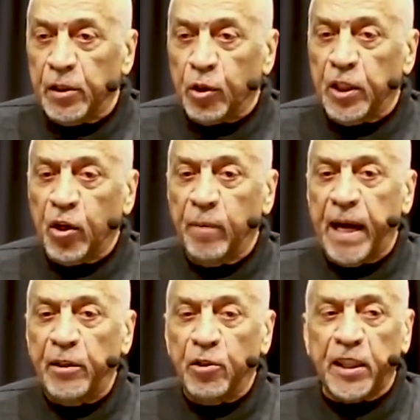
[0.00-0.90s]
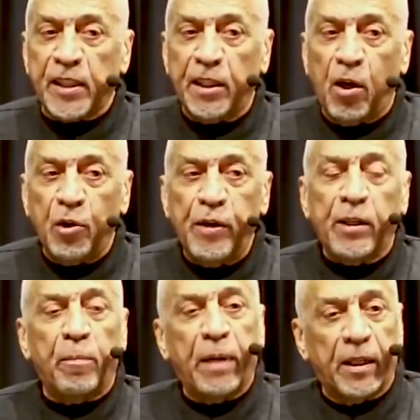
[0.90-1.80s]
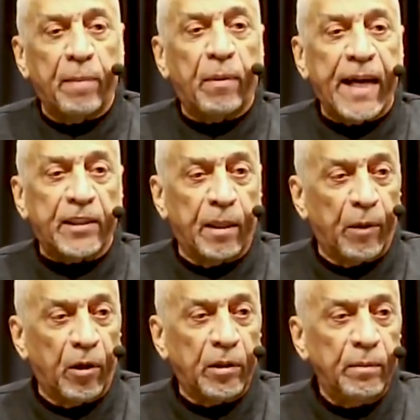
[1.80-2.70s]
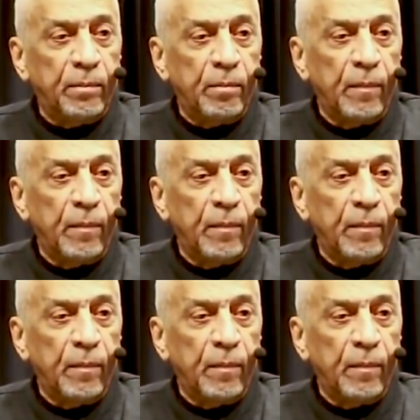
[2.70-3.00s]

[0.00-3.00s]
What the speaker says: So the term I use is say, no, you ain't no better than blacks in America.